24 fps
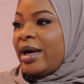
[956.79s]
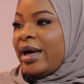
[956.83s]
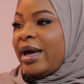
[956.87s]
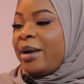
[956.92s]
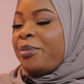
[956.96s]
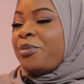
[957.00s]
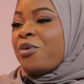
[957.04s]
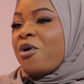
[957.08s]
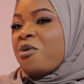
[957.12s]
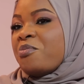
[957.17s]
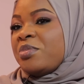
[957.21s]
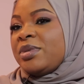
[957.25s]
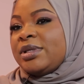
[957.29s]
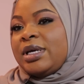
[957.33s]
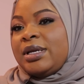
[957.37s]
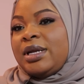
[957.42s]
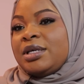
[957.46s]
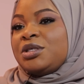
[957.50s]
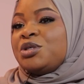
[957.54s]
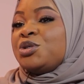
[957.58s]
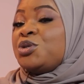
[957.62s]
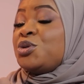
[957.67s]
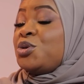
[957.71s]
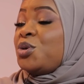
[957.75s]
I promised her
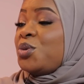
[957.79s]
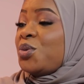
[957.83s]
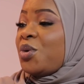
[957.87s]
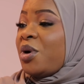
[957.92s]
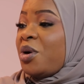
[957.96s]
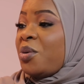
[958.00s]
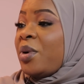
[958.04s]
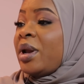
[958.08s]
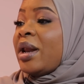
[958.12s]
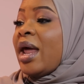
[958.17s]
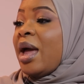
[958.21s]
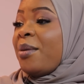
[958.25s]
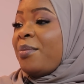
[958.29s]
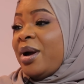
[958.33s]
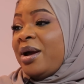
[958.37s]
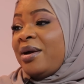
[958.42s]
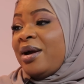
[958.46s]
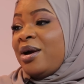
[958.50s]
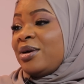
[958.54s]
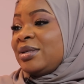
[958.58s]
that she shouldn't worry. When I marry,